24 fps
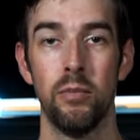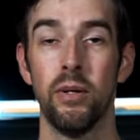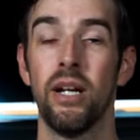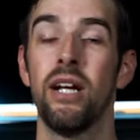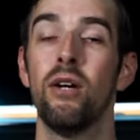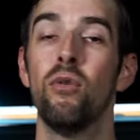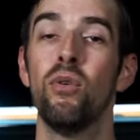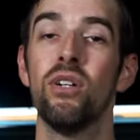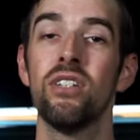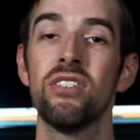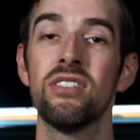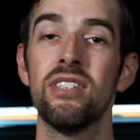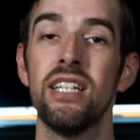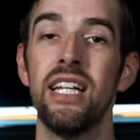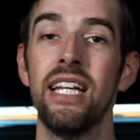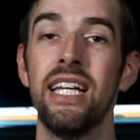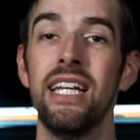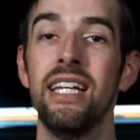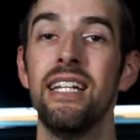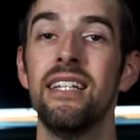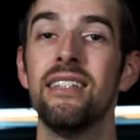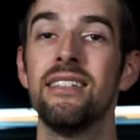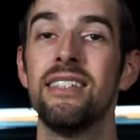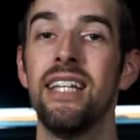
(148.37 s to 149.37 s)
But I will say
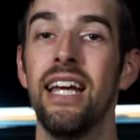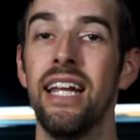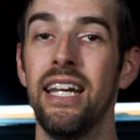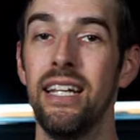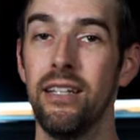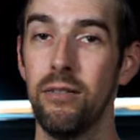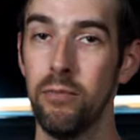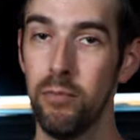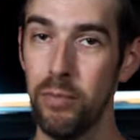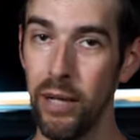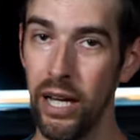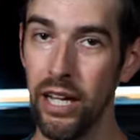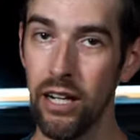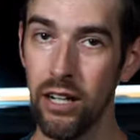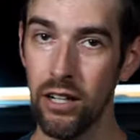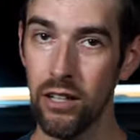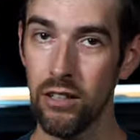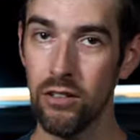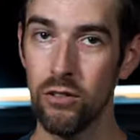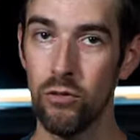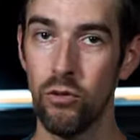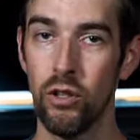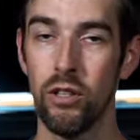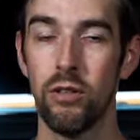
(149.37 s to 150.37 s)
it is getting
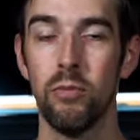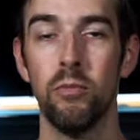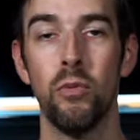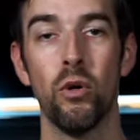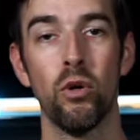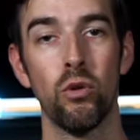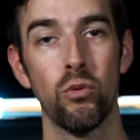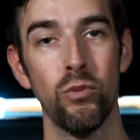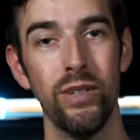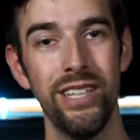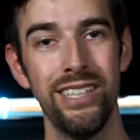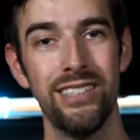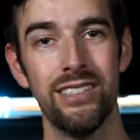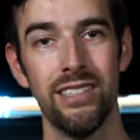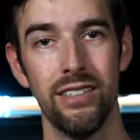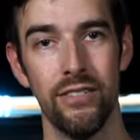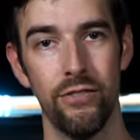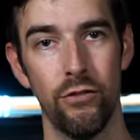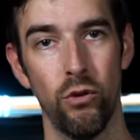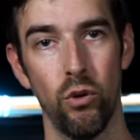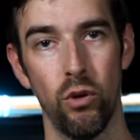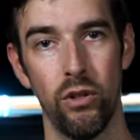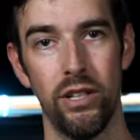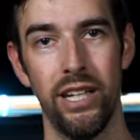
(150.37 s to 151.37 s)
better with more
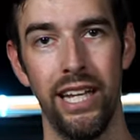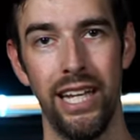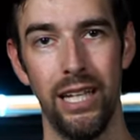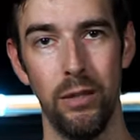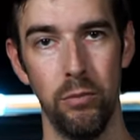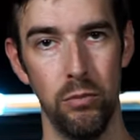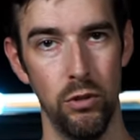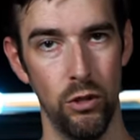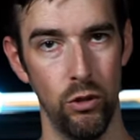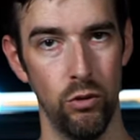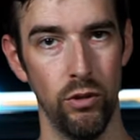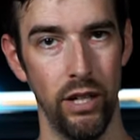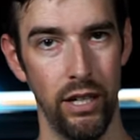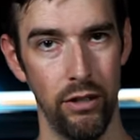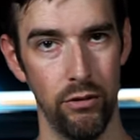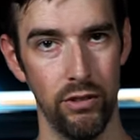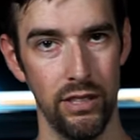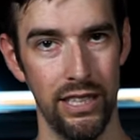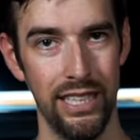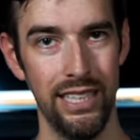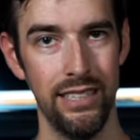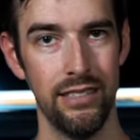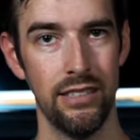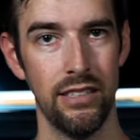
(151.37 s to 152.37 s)
recent 4K Blu-ray
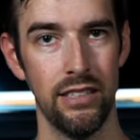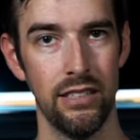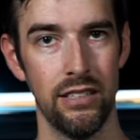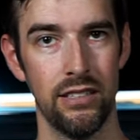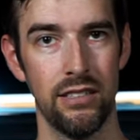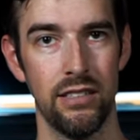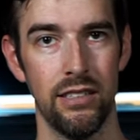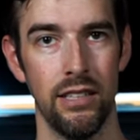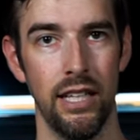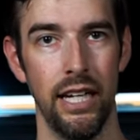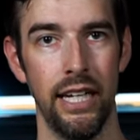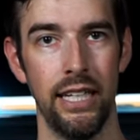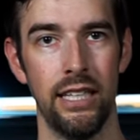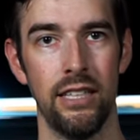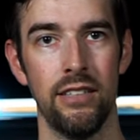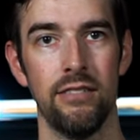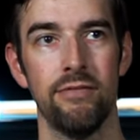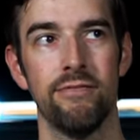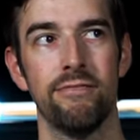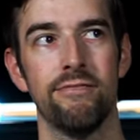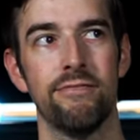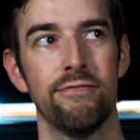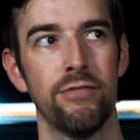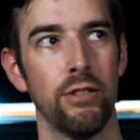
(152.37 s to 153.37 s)
releases like
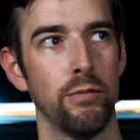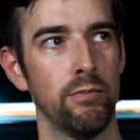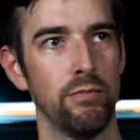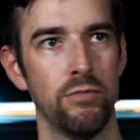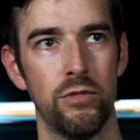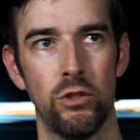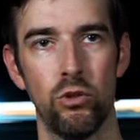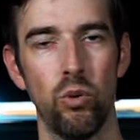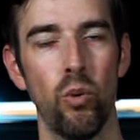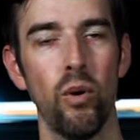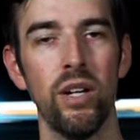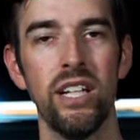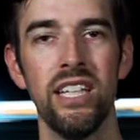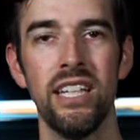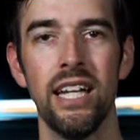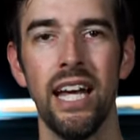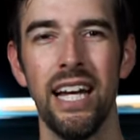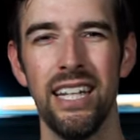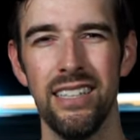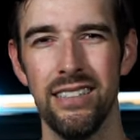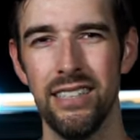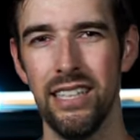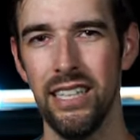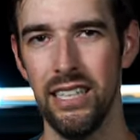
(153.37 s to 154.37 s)
from
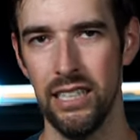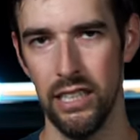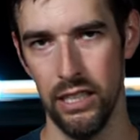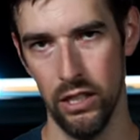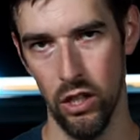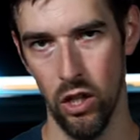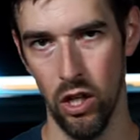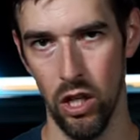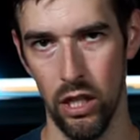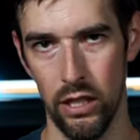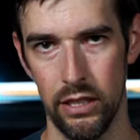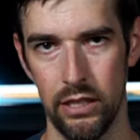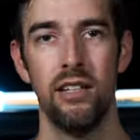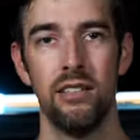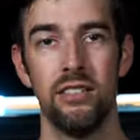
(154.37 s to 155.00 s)
2019 and on.